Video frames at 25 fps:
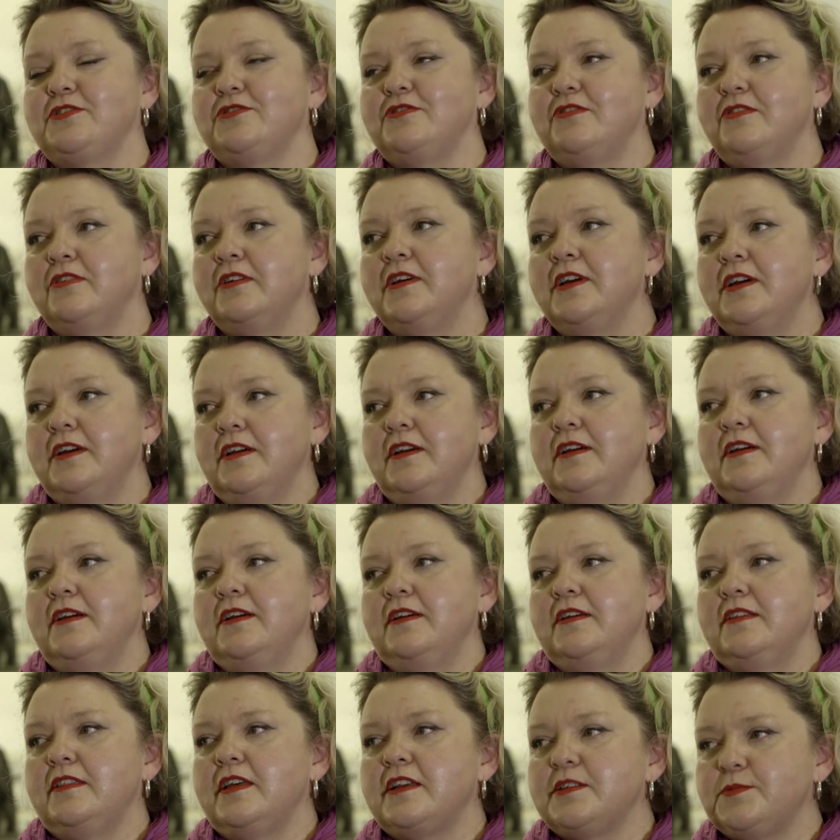So
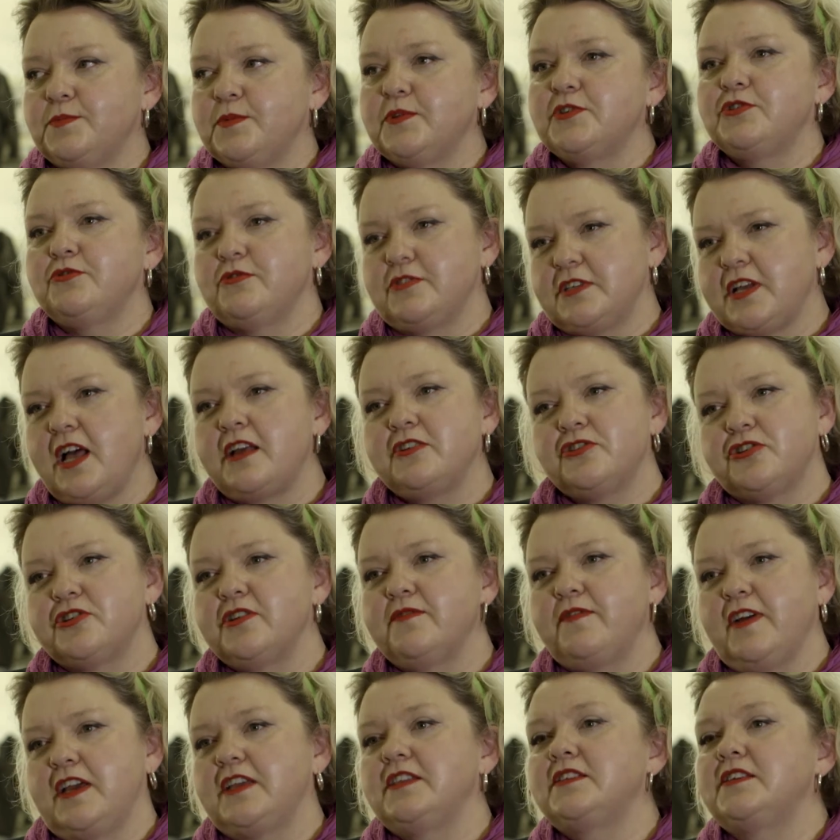it has
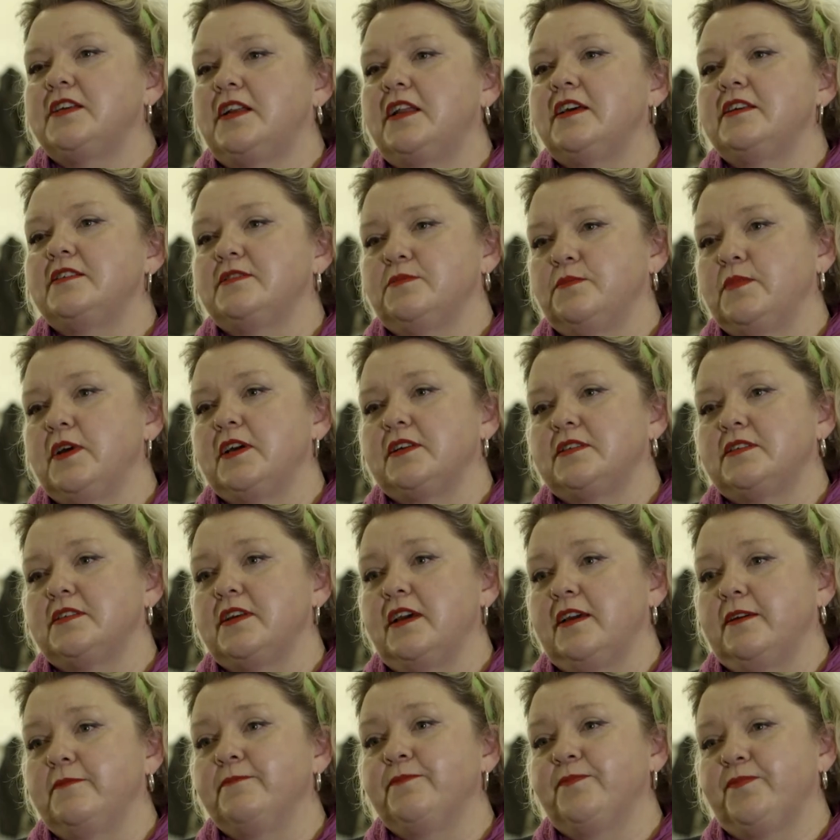revitalised me, I'd
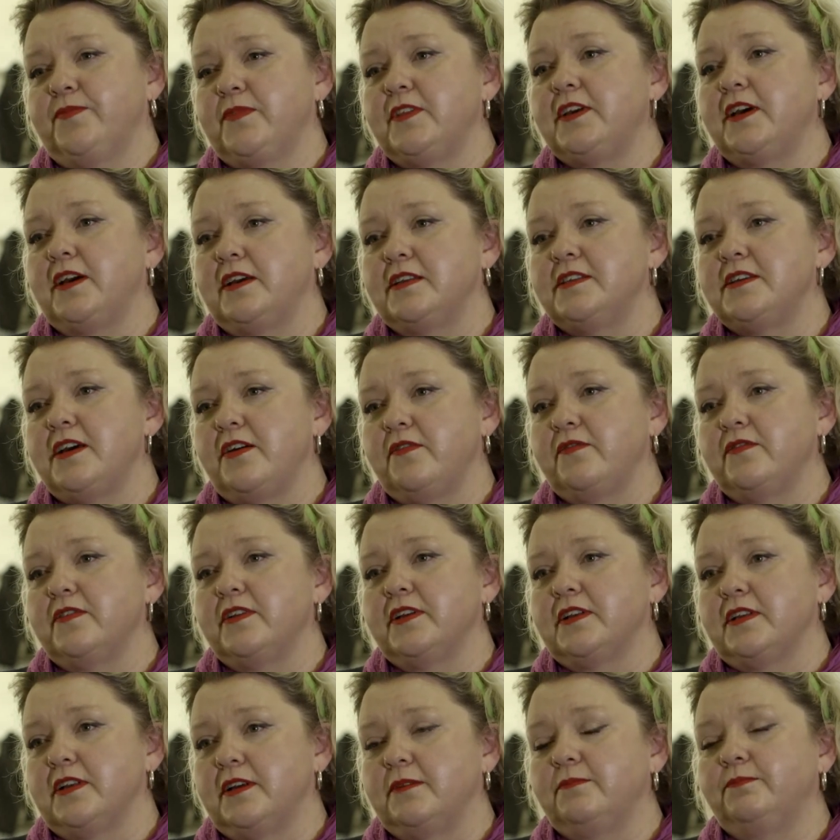say. Yeah,
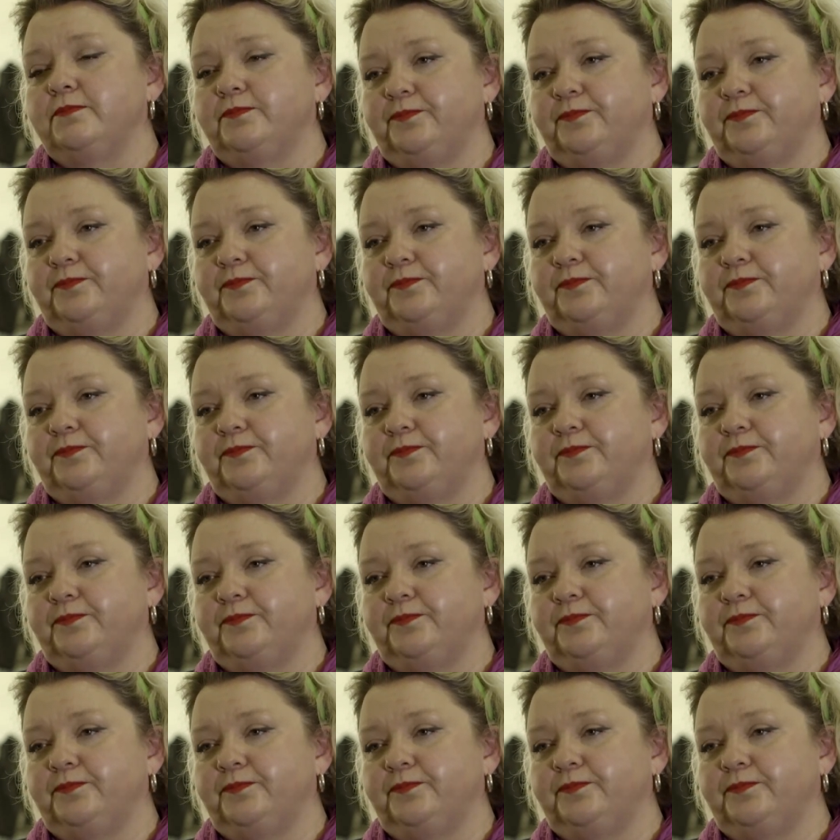definitely.